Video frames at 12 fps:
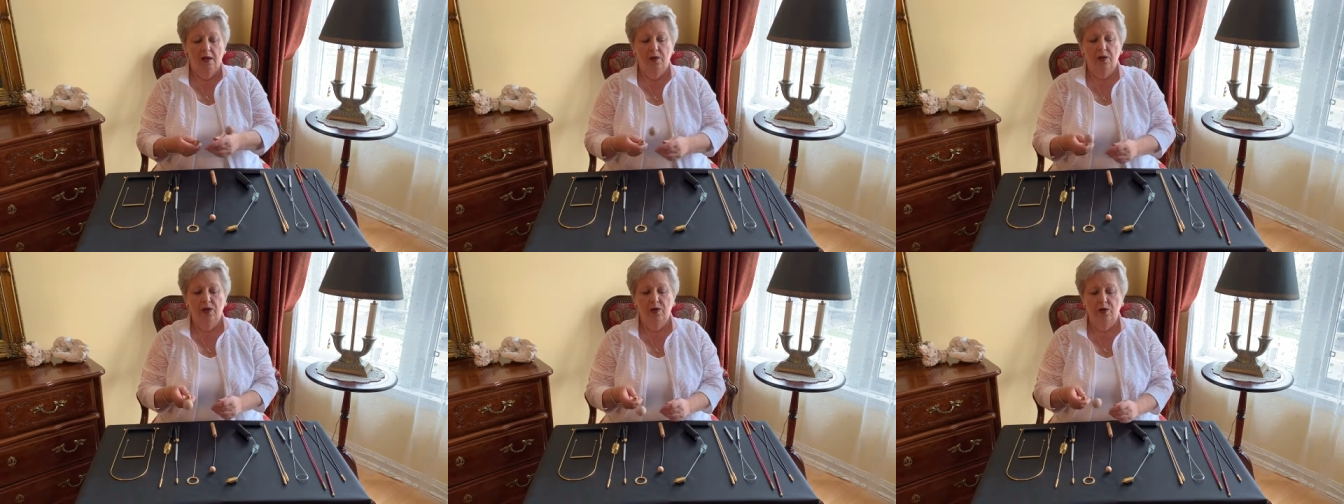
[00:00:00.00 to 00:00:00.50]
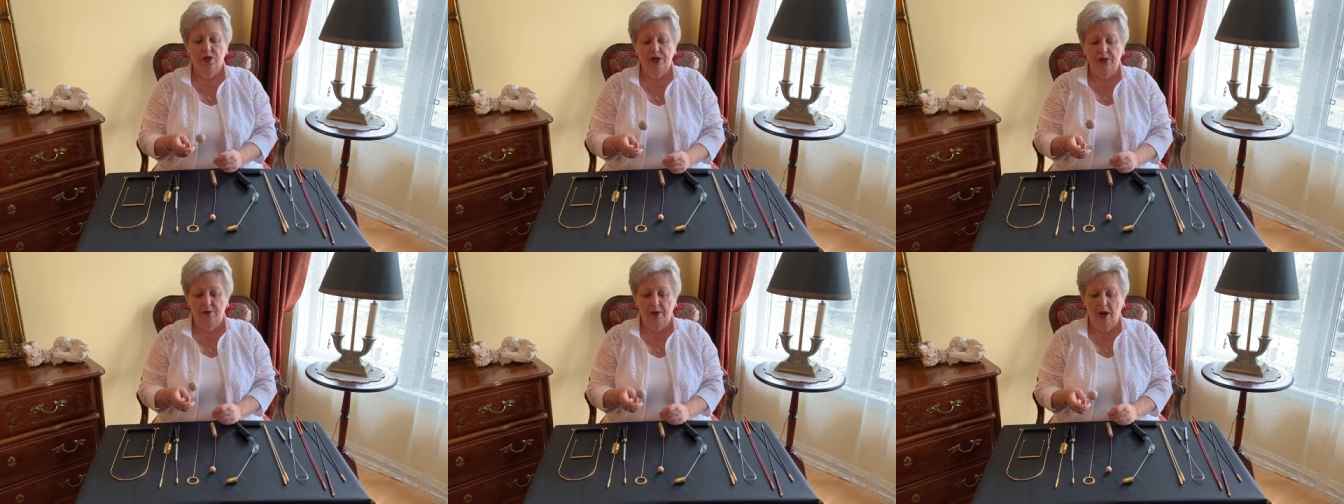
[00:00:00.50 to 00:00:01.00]
With
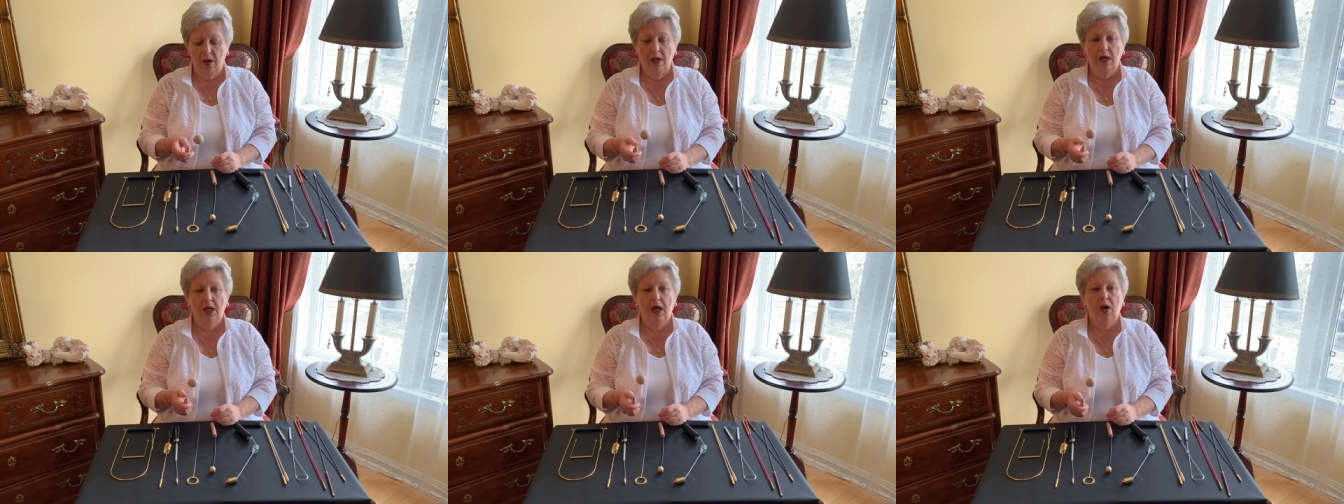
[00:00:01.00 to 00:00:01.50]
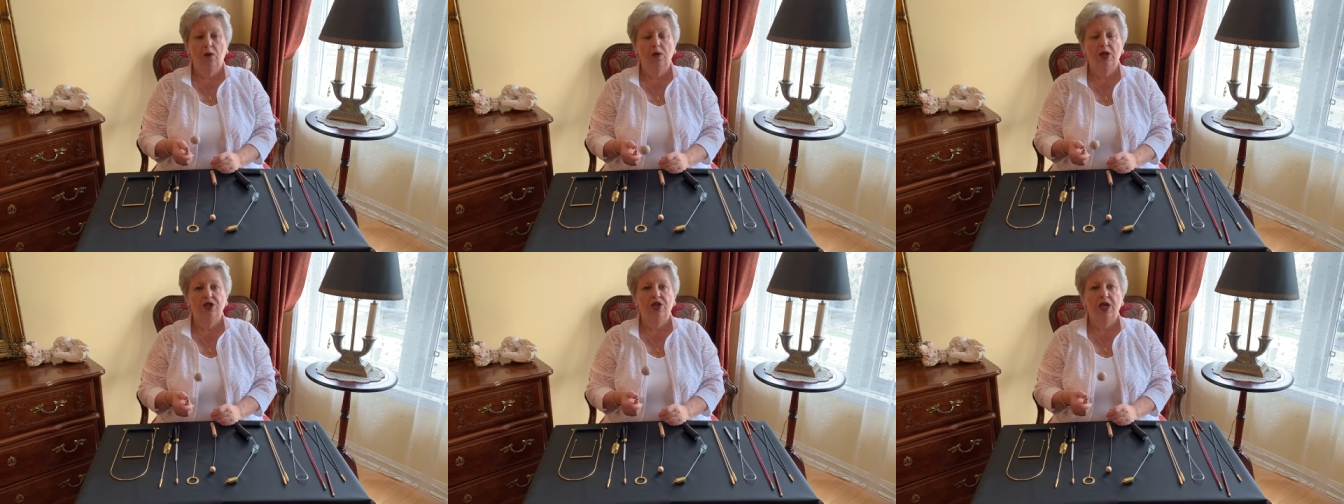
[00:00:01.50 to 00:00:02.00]
wooden ball,
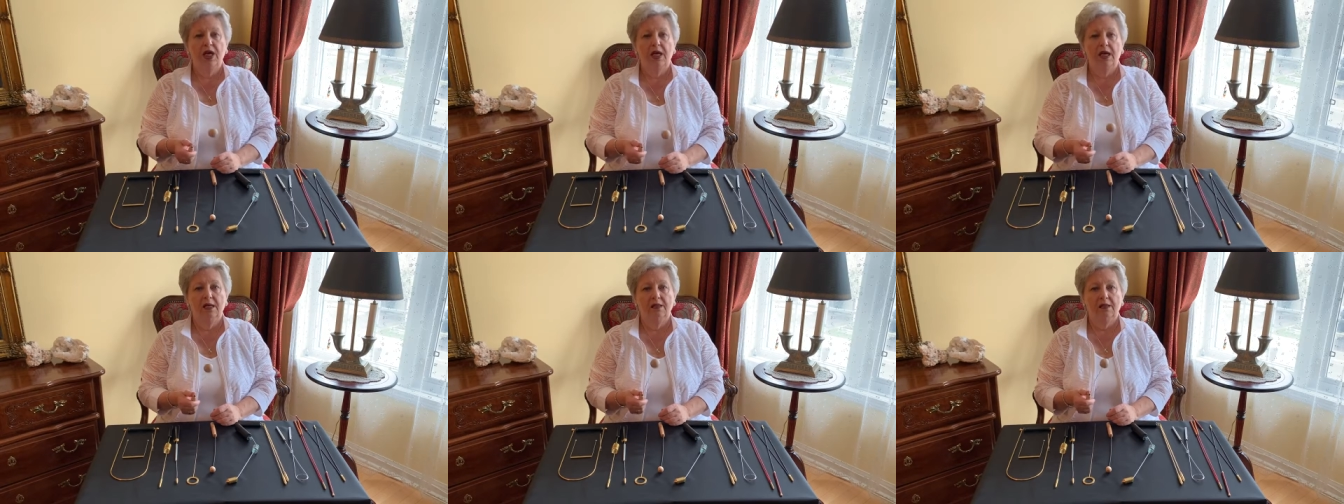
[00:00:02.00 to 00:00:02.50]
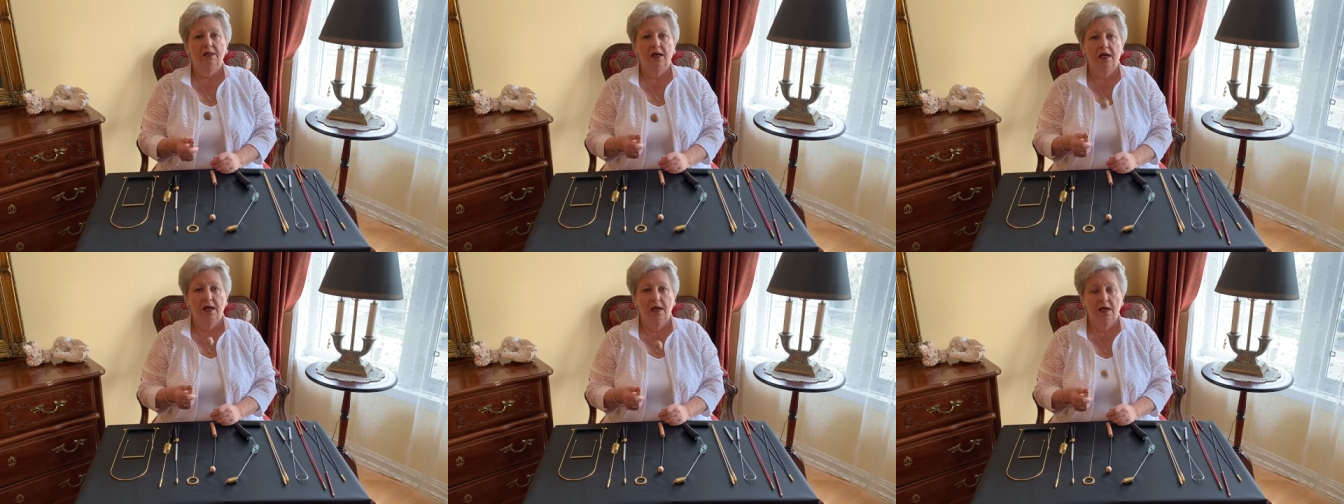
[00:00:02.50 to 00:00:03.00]
which is
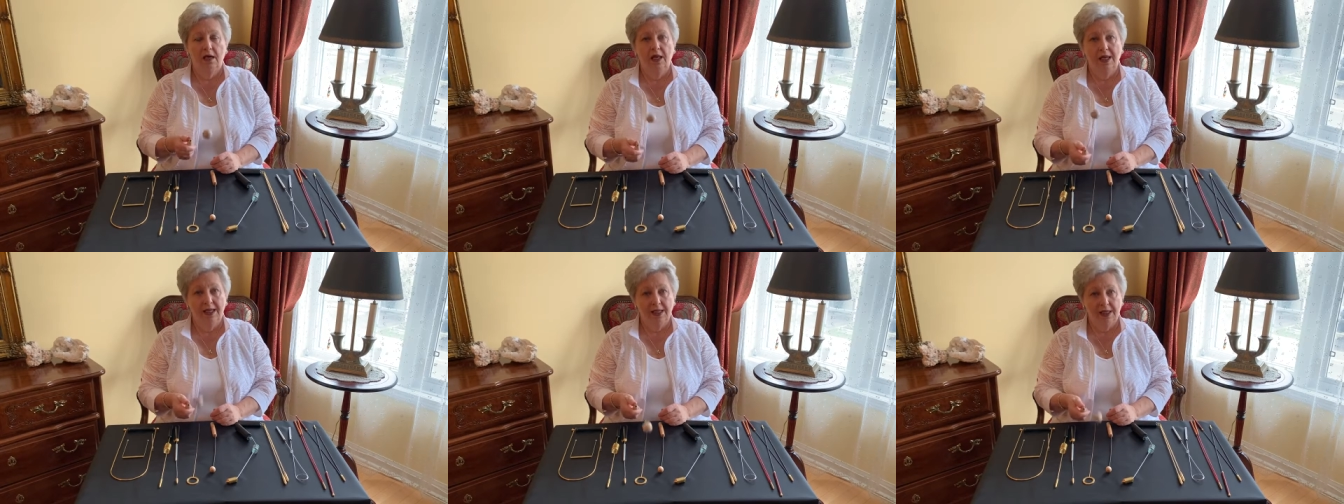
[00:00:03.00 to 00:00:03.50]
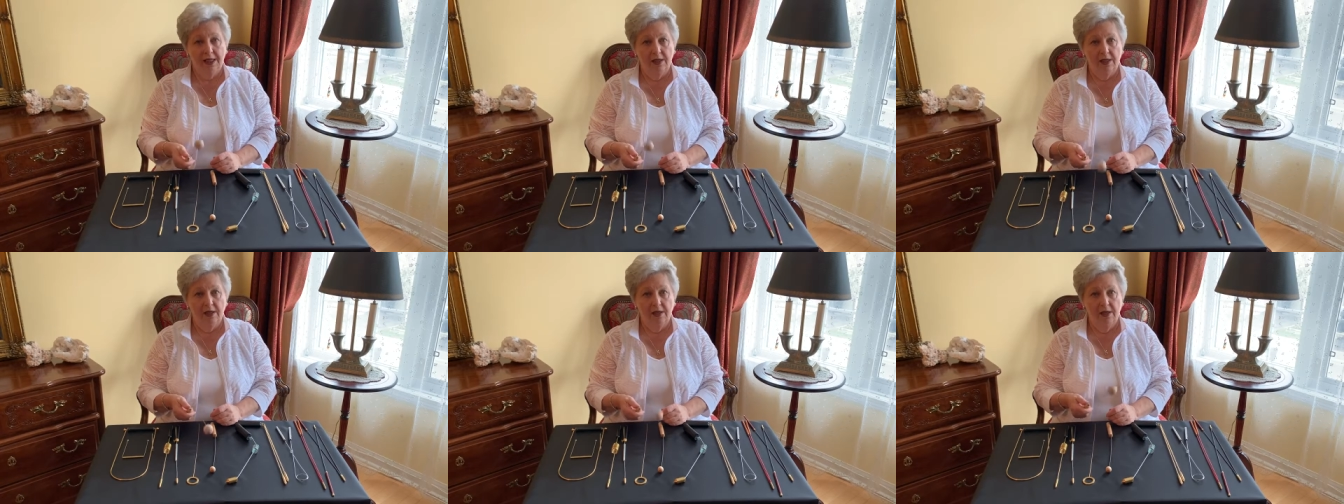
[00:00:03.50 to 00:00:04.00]

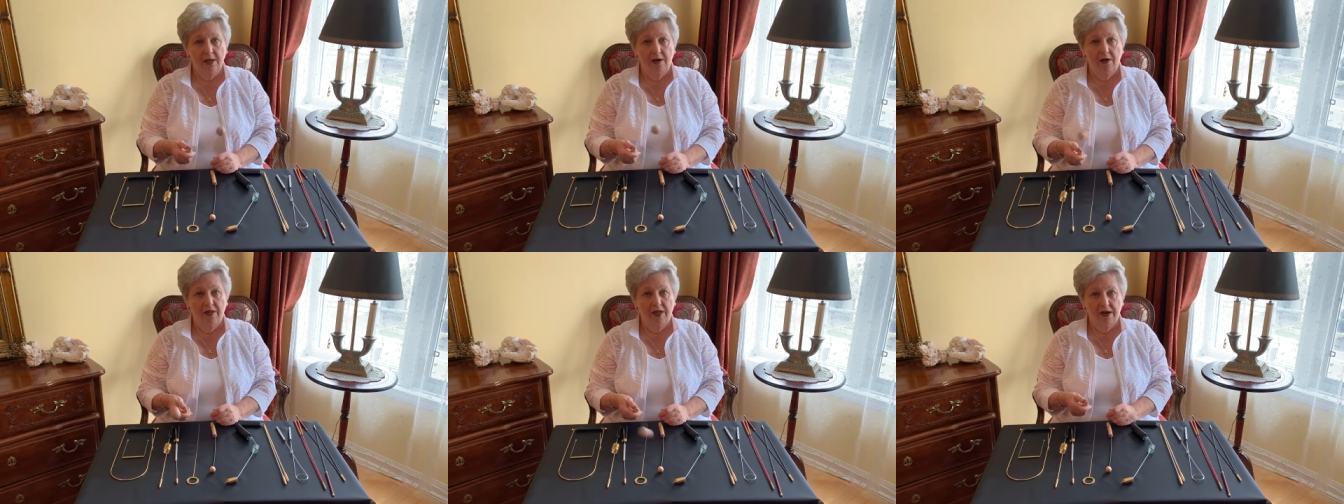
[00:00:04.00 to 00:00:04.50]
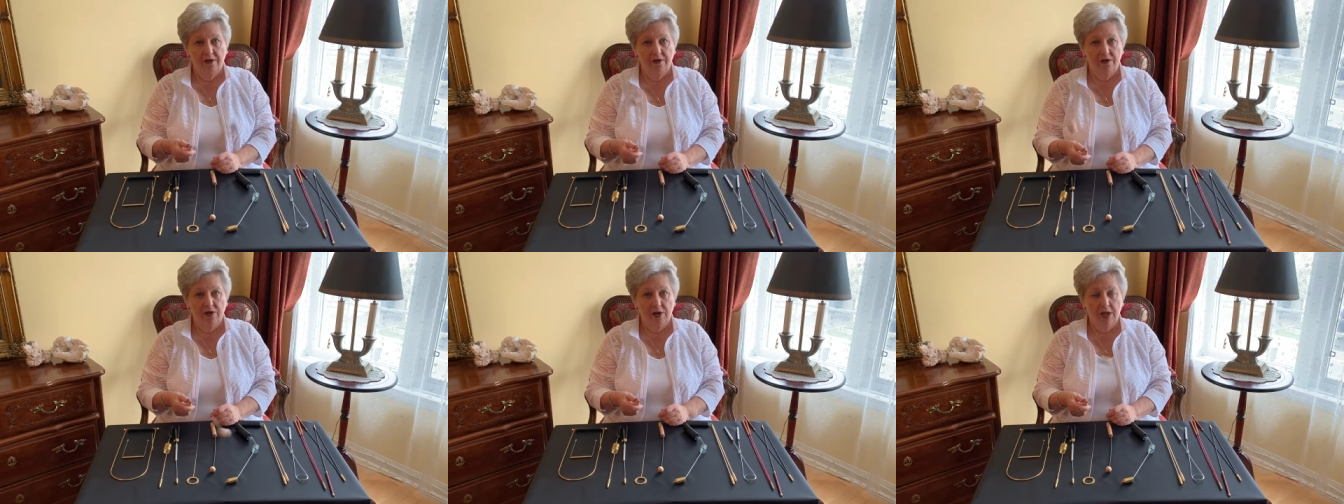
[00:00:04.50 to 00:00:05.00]
lighter,
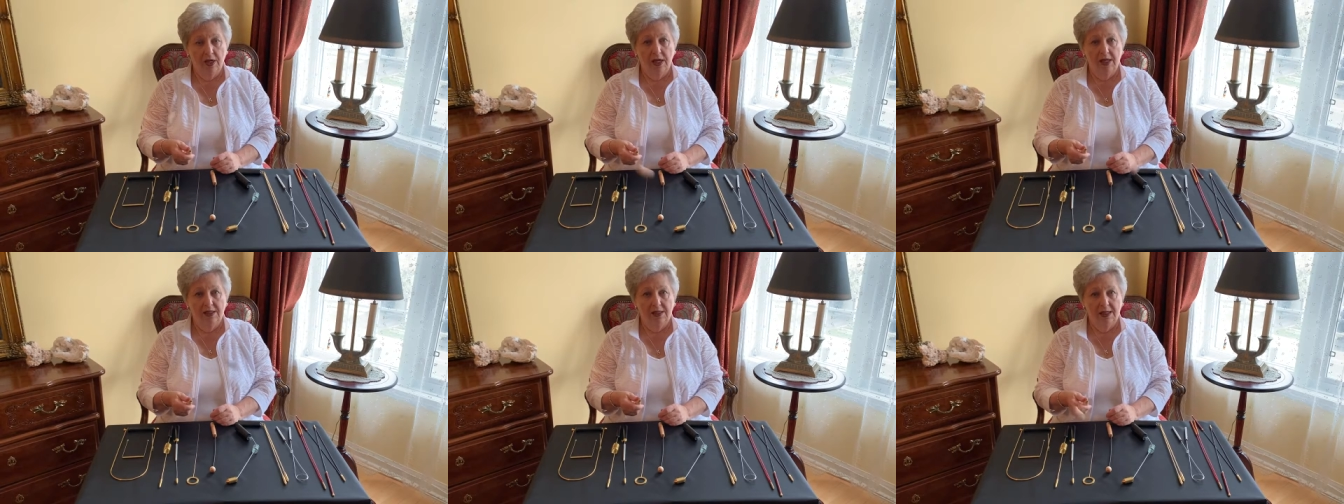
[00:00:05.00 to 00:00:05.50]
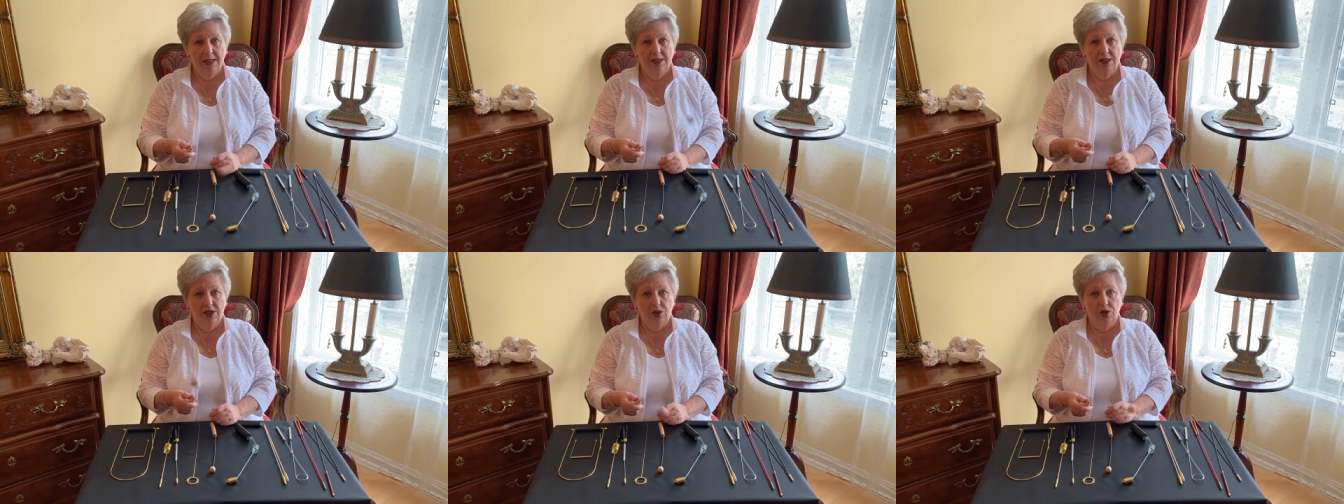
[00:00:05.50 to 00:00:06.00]
therefore it's
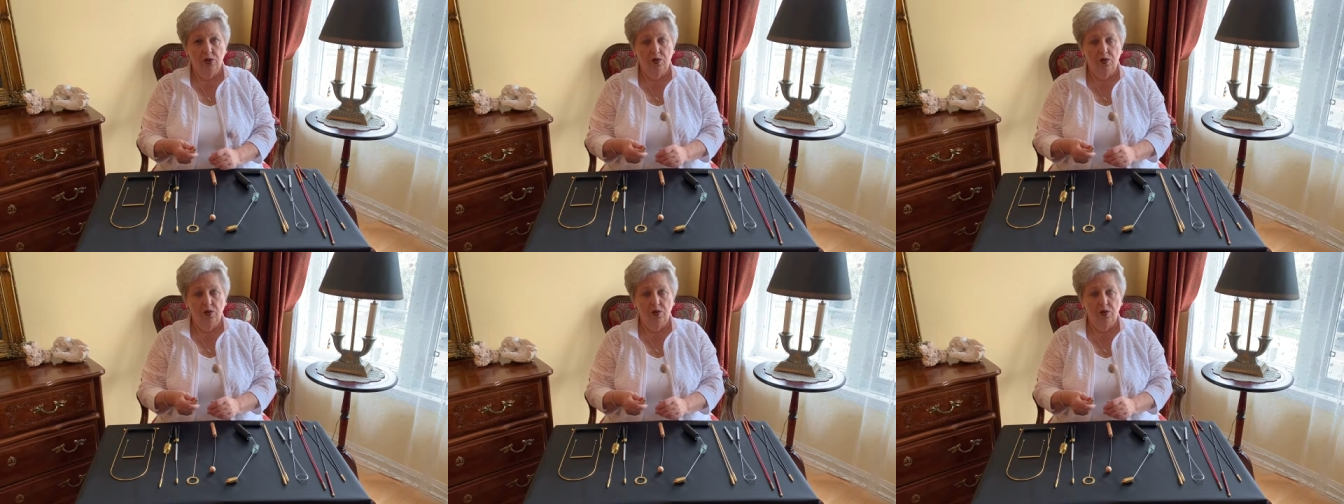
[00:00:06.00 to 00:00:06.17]
easier to